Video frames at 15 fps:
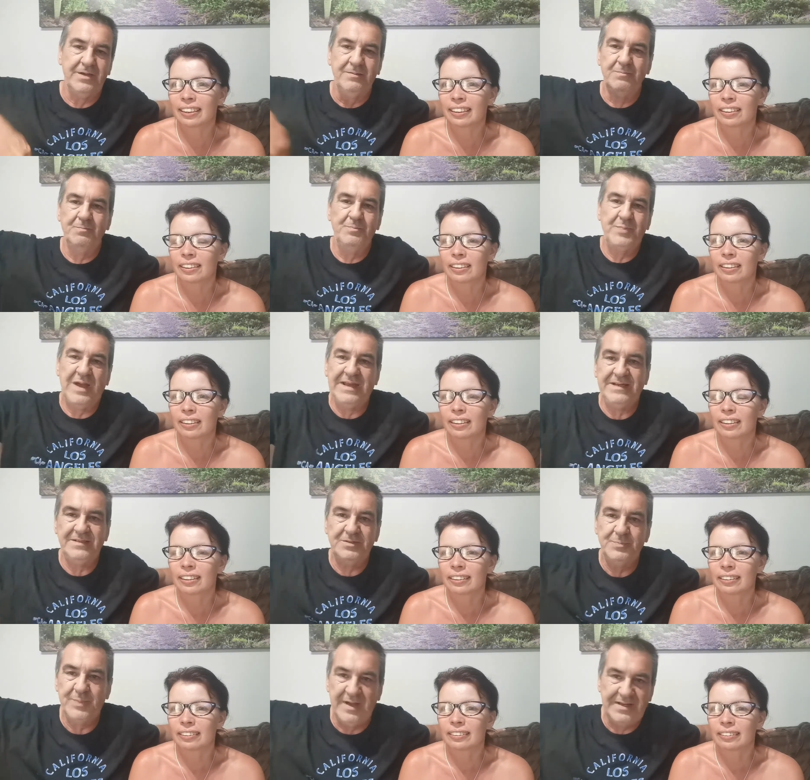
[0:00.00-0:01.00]
Speaker 1: in
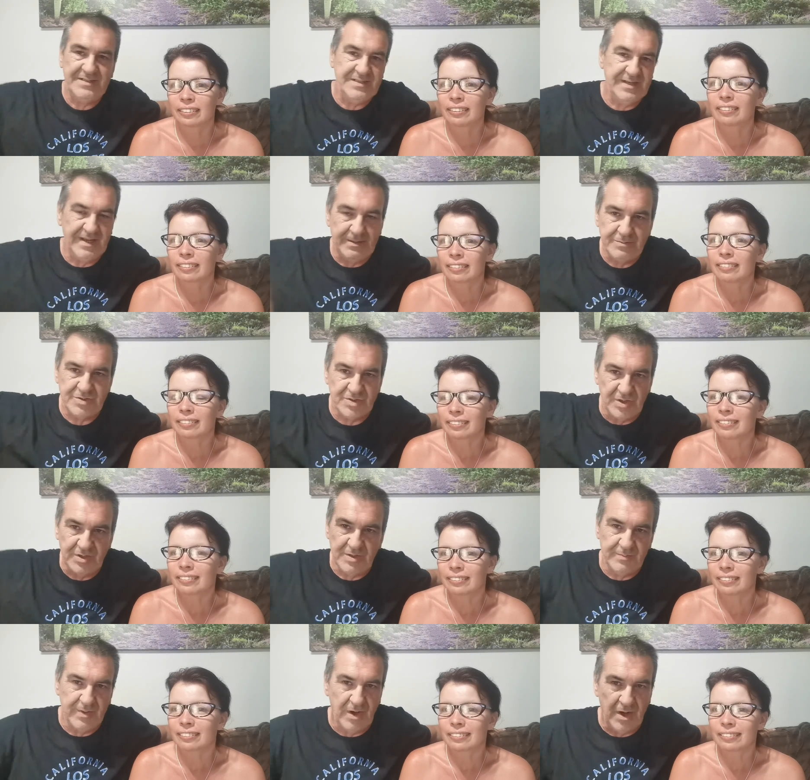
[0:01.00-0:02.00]
paint, painting
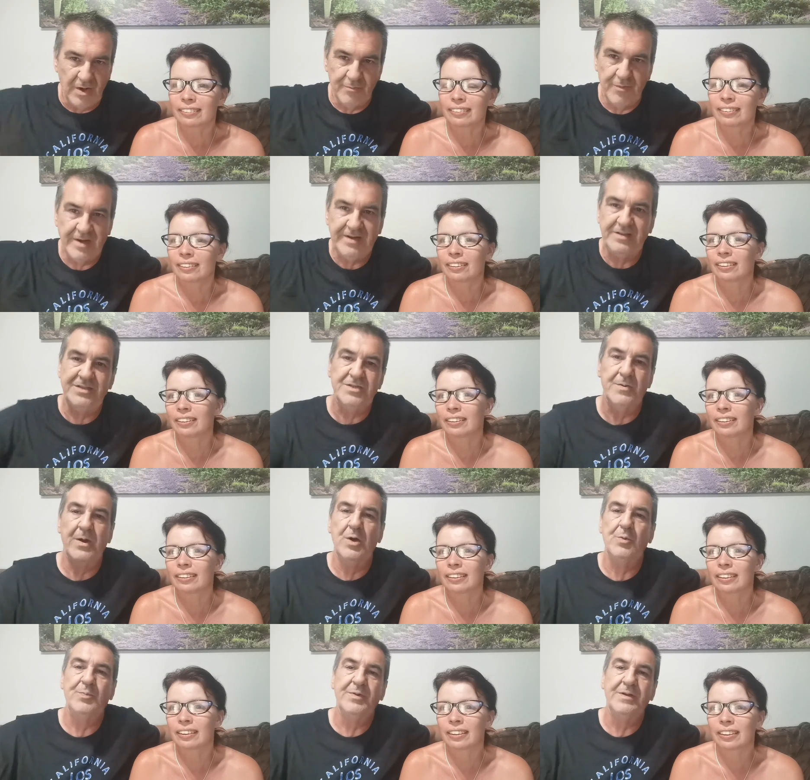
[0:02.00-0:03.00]
outside the bar, ready to
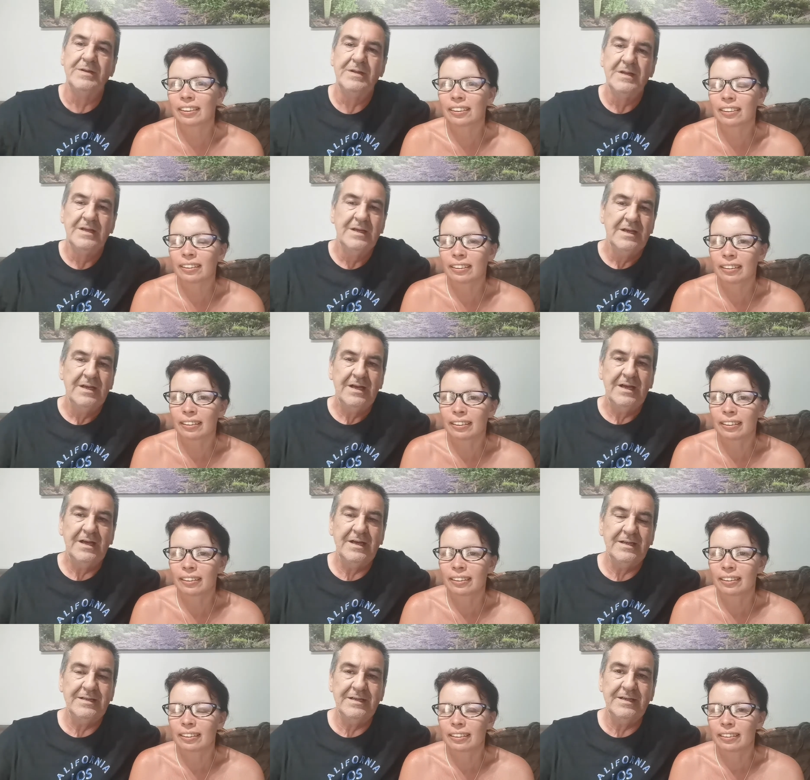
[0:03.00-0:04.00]
open.
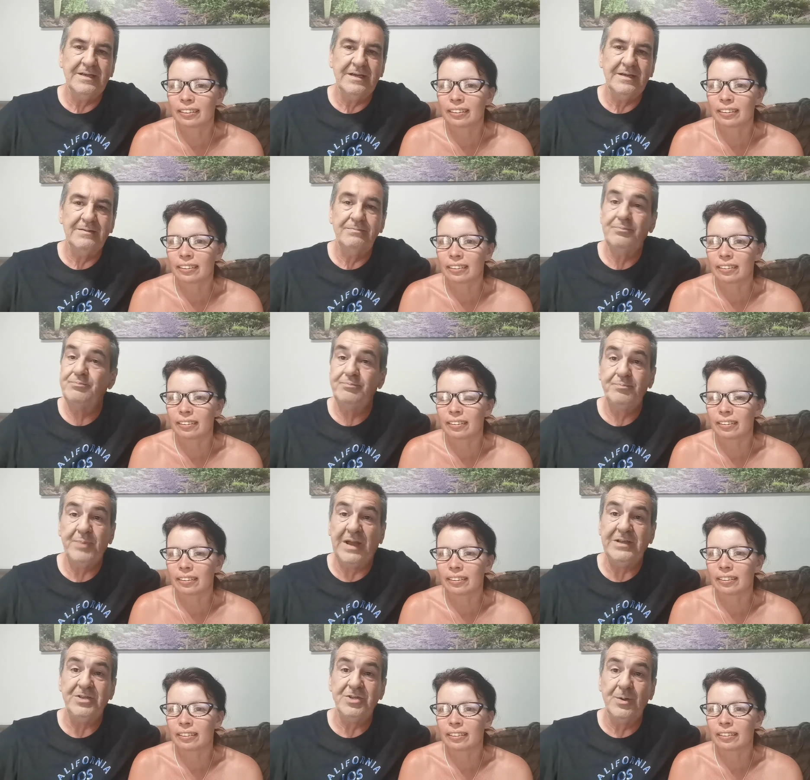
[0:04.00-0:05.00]
And uh,
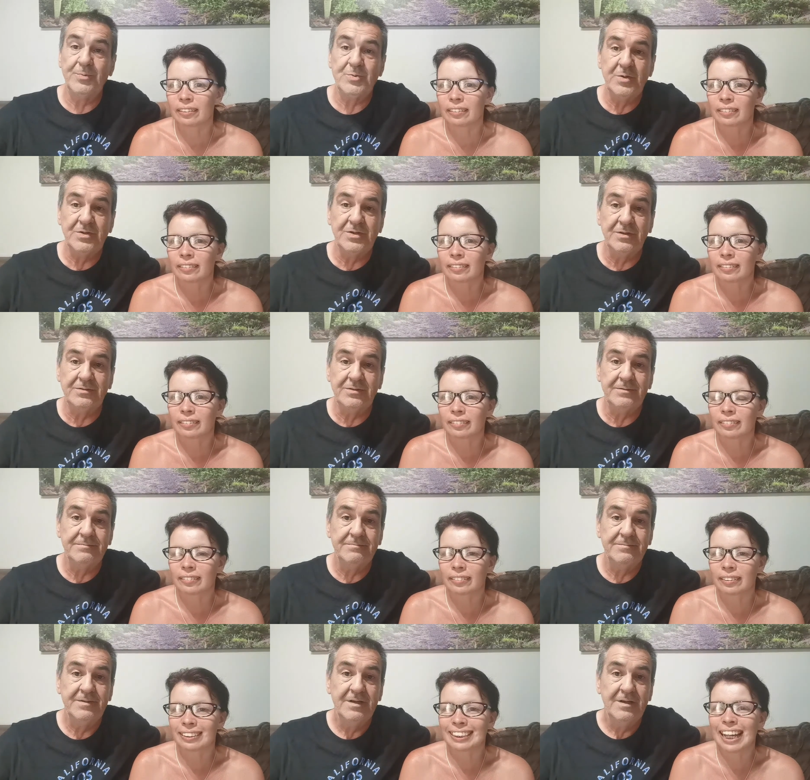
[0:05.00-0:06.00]
paint shops were shut.
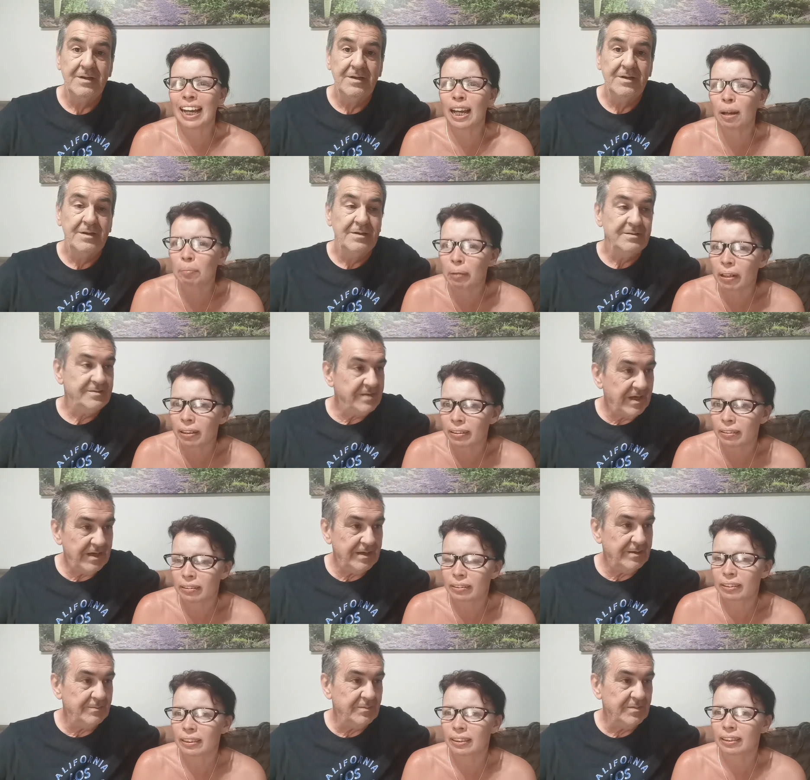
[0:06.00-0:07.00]
Speaker 2: Damn.
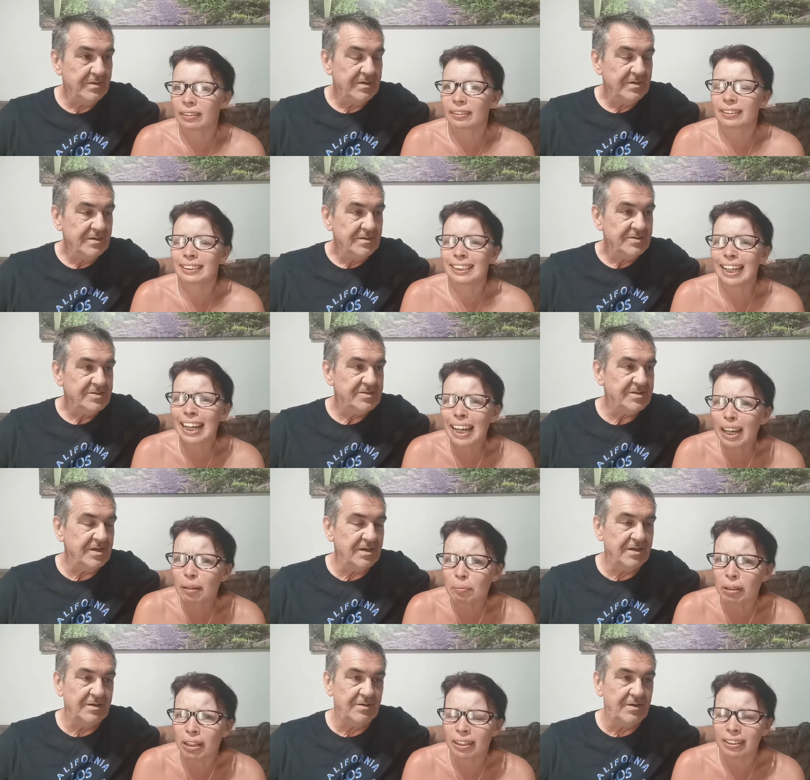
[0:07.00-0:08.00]
Damn. Damn.
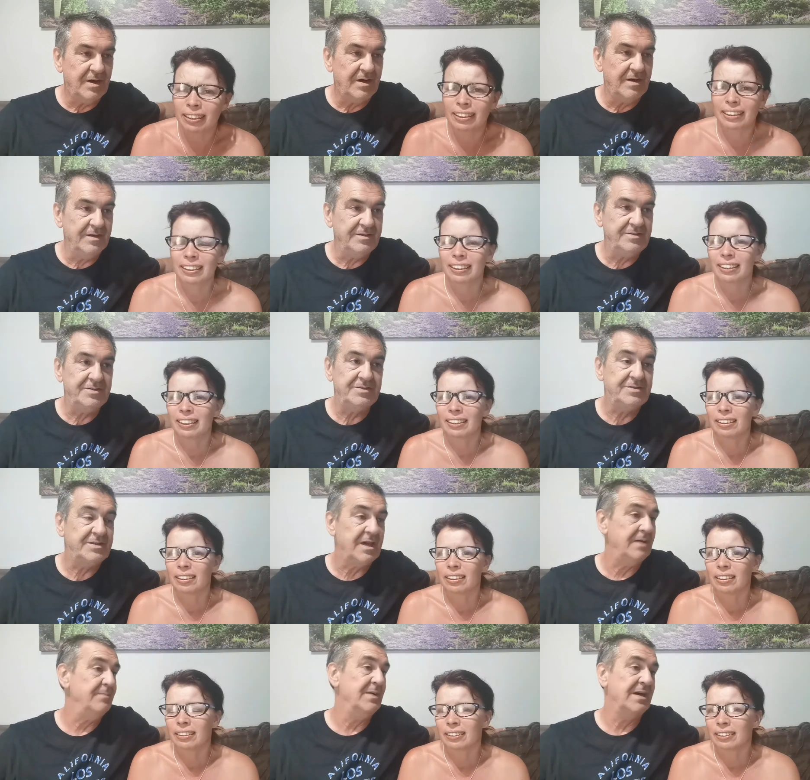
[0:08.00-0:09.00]
So
Speaker 1: I just
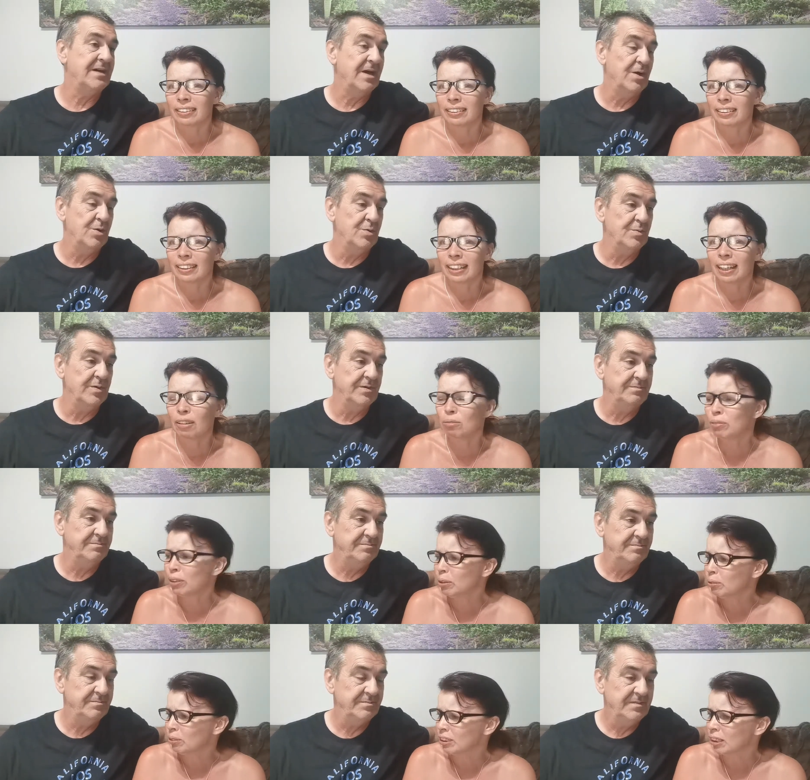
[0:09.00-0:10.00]
came back home. How
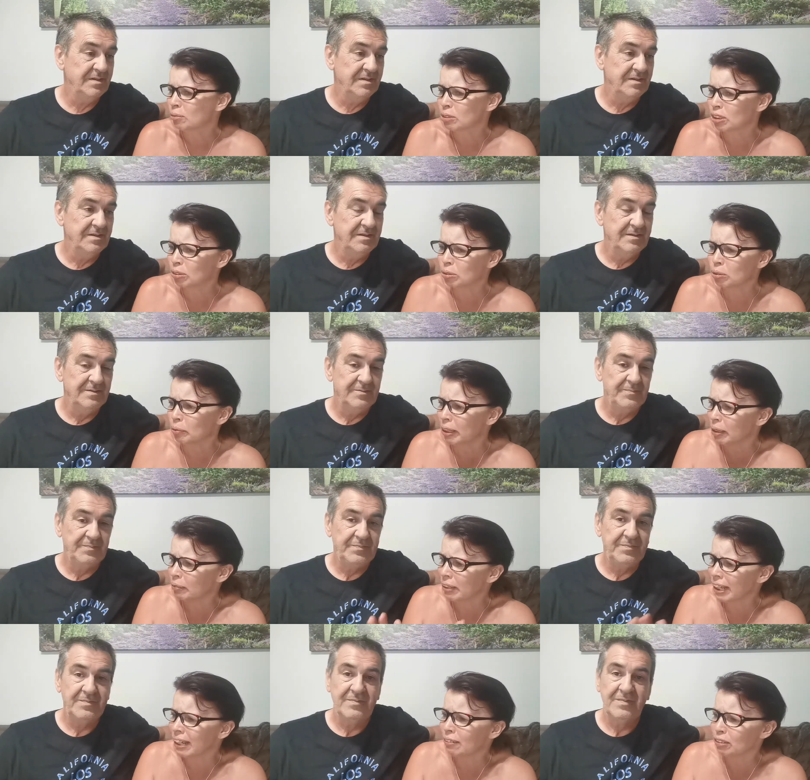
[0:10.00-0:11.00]
Speaker 2: rude. I was all the way
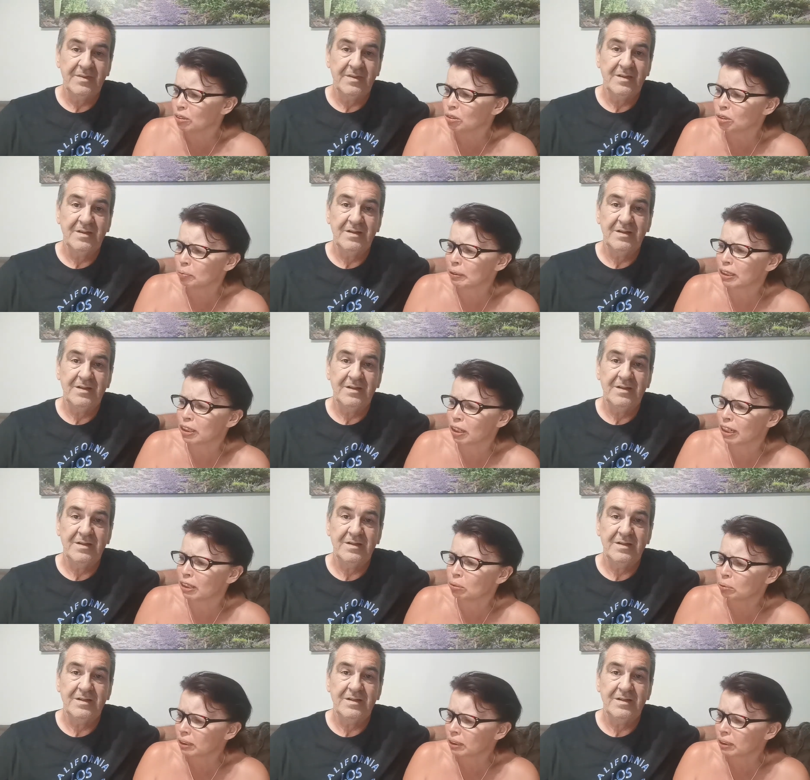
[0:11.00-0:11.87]
up there. You could have been getting